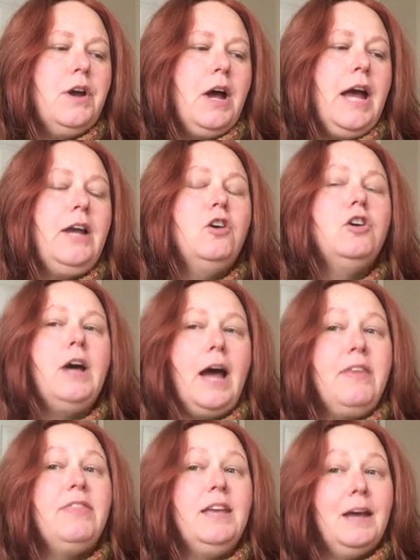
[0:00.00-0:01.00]

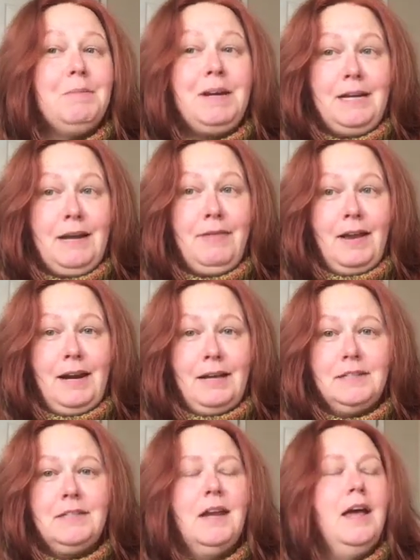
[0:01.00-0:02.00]
I think I'm going to knit that
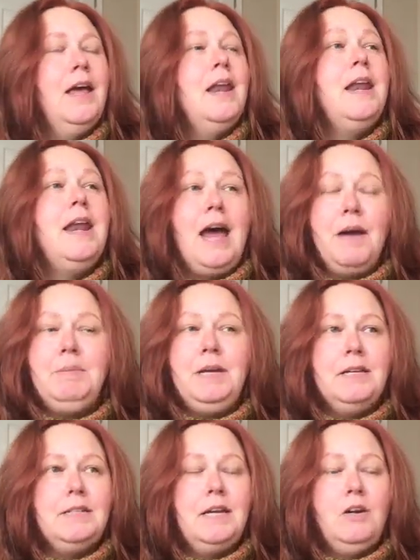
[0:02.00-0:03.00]
next. Not
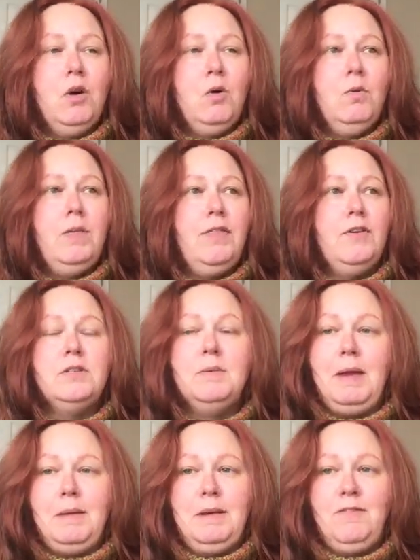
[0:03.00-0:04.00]
because I know that there's a
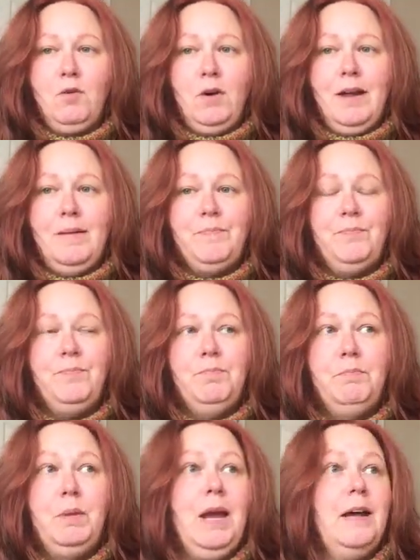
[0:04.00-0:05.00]
baby for it,
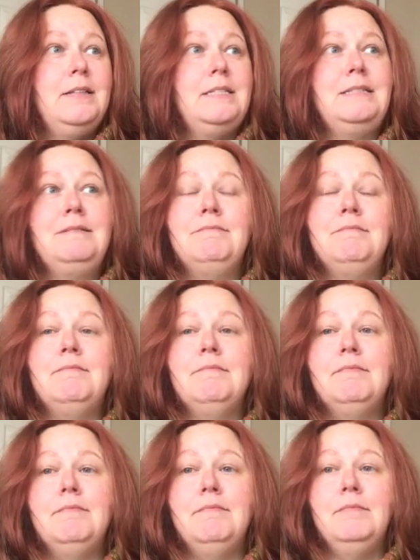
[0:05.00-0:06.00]
because
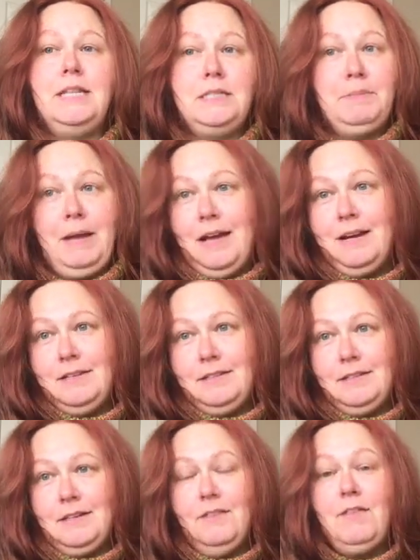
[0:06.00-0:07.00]
let's be
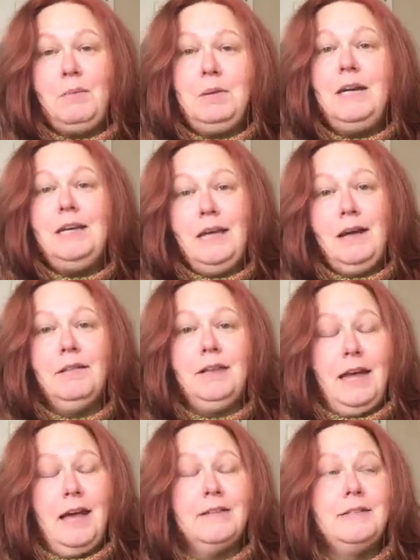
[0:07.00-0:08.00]
honest, if I'm going to knit a
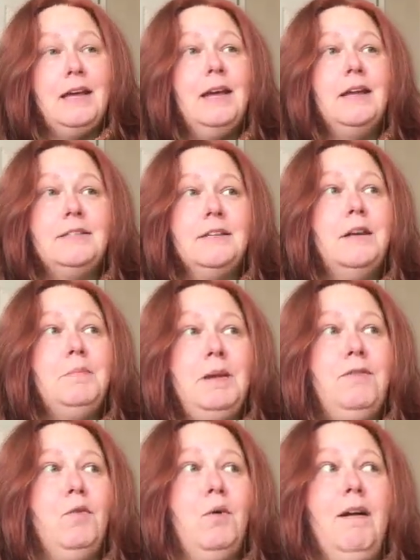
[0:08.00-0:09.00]
layette set, it's going to
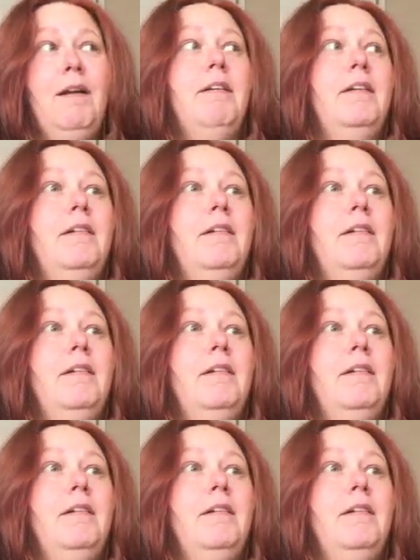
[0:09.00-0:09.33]
be for